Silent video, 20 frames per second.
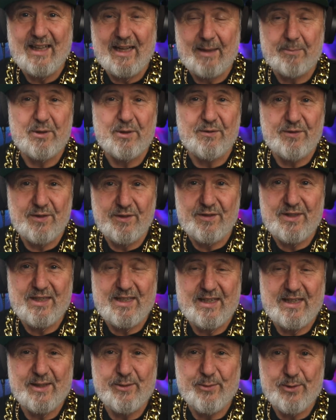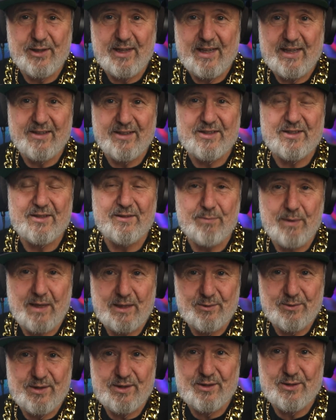up to 50 kilowatt hours of
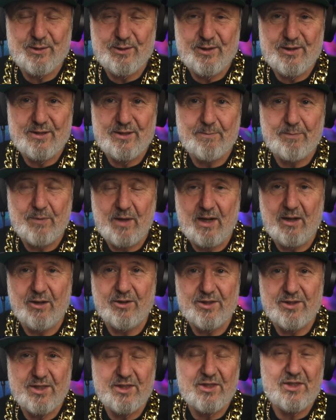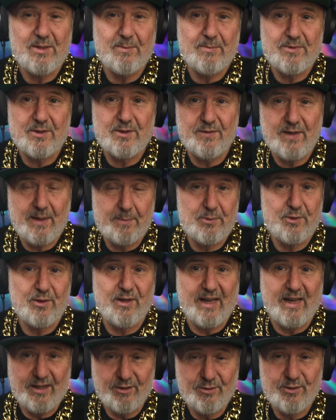battery storage on systems of up
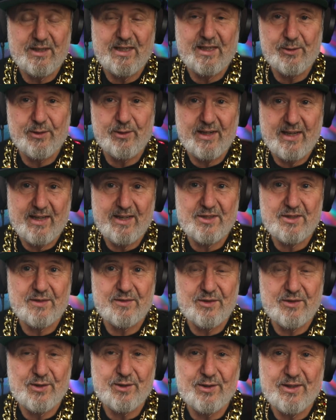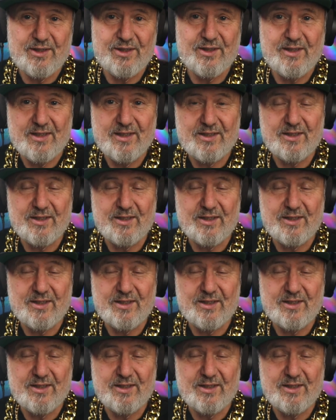to 100 kilowatt hours of storage.